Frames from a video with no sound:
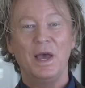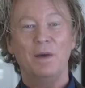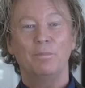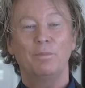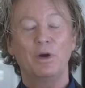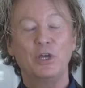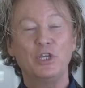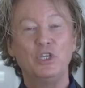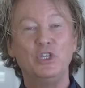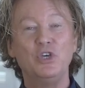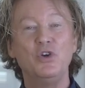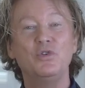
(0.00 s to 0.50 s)

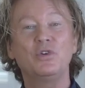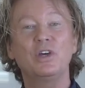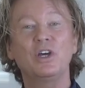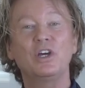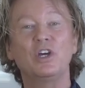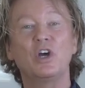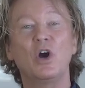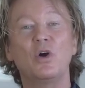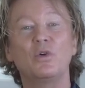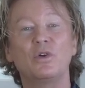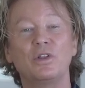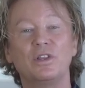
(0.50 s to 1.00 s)
but you can
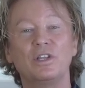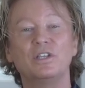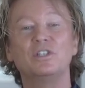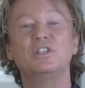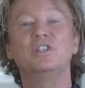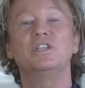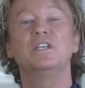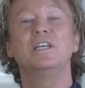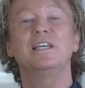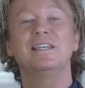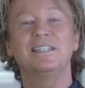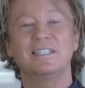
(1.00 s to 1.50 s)
go to the
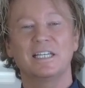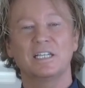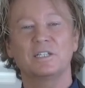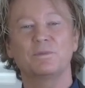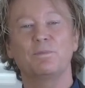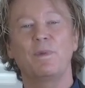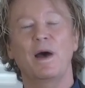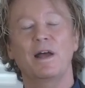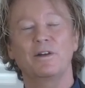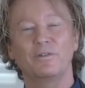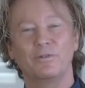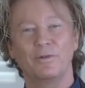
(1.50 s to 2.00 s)
Jesus
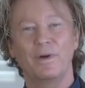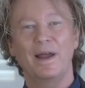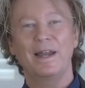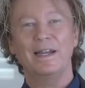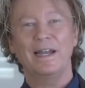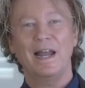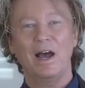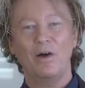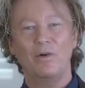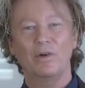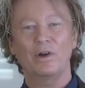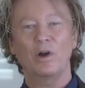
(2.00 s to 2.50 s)
button right
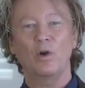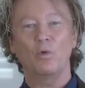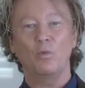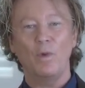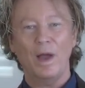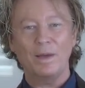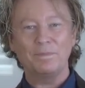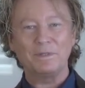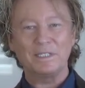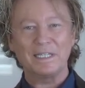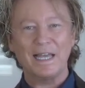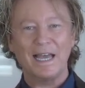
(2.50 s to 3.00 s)
now on our
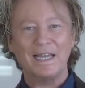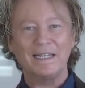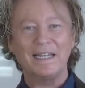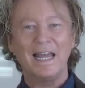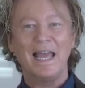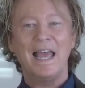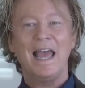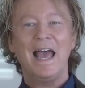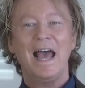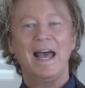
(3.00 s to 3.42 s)
website